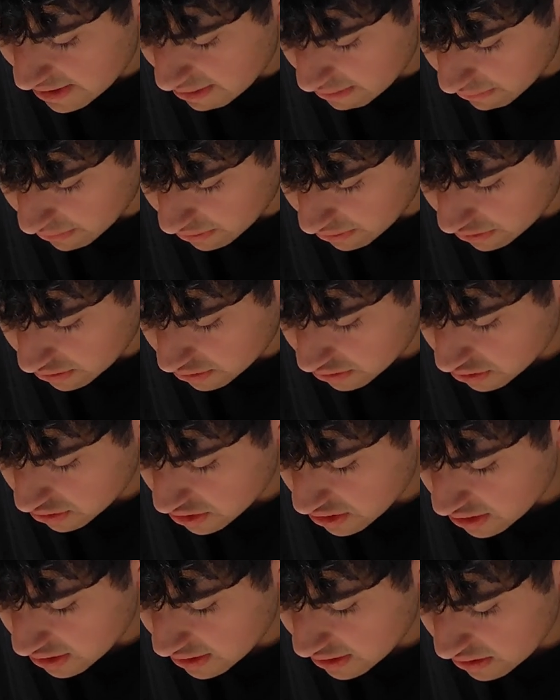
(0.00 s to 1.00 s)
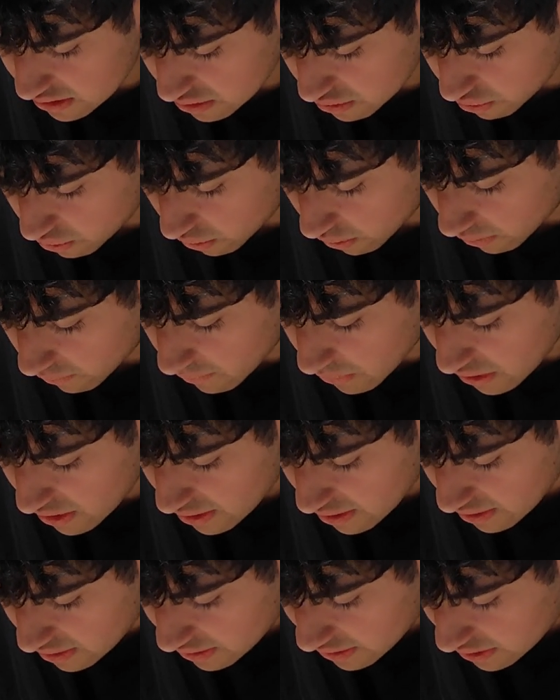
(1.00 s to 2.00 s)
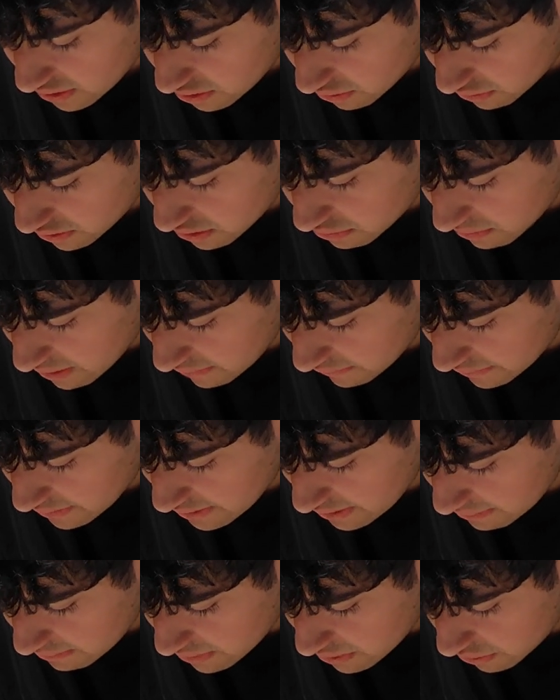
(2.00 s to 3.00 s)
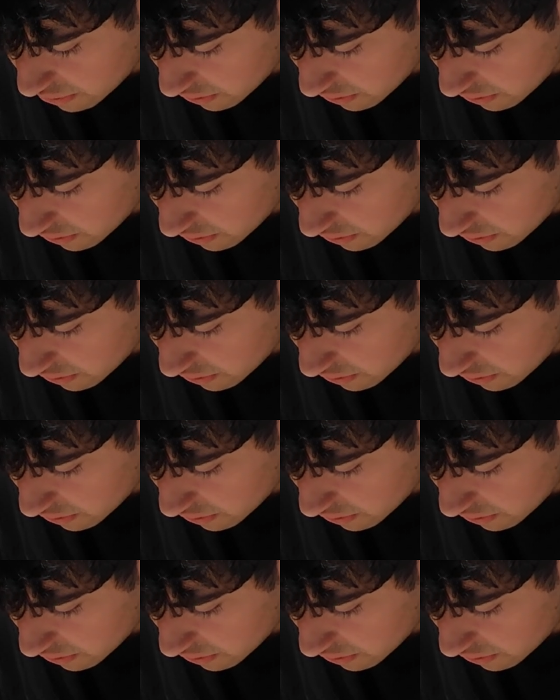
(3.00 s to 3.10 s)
and her cheek as cool." He told his wife the same story, and